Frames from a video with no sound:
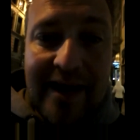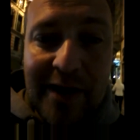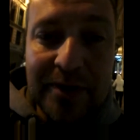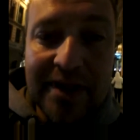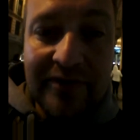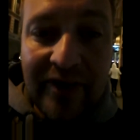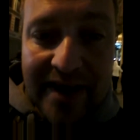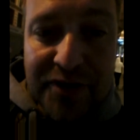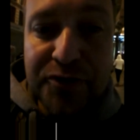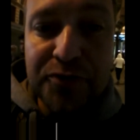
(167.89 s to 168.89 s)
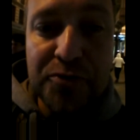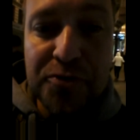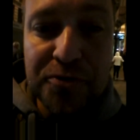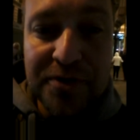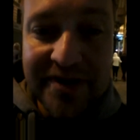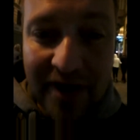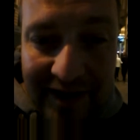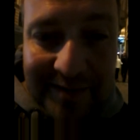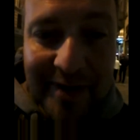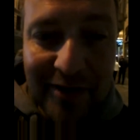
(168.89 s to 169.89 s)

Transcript: I would advise to start